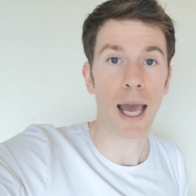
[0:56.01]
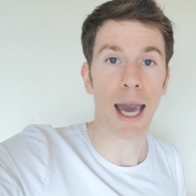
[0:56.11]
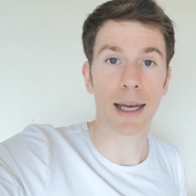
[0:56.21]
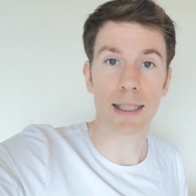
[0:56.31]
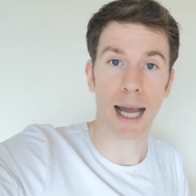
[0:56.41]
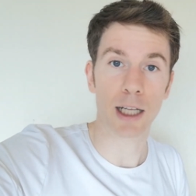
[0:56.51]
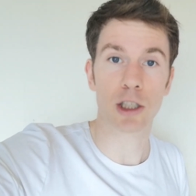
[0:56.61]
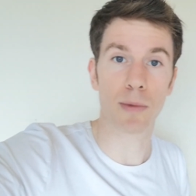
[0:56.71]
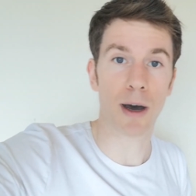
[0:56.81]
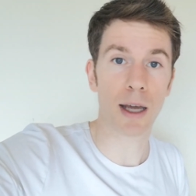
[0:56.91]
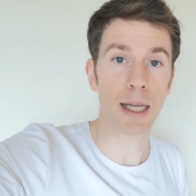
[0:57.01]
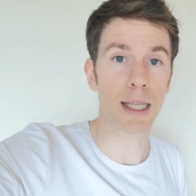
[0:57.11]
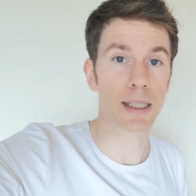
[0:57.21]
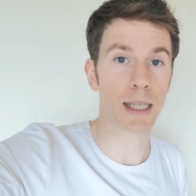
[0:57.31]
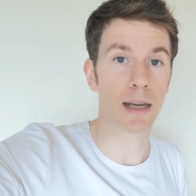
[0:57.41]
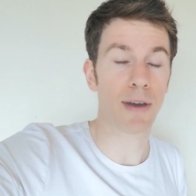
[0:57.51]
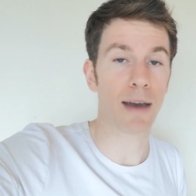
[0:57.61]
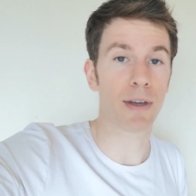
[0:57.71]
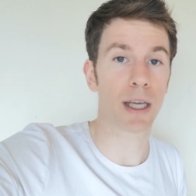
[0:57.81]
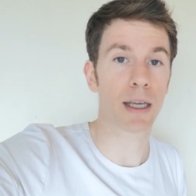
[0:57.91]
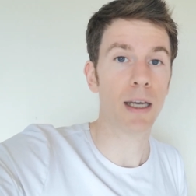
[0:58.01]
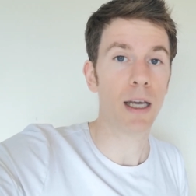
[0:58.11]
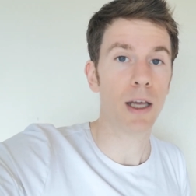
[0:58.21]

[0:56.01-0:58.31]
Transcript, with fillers: and attach them on instead of having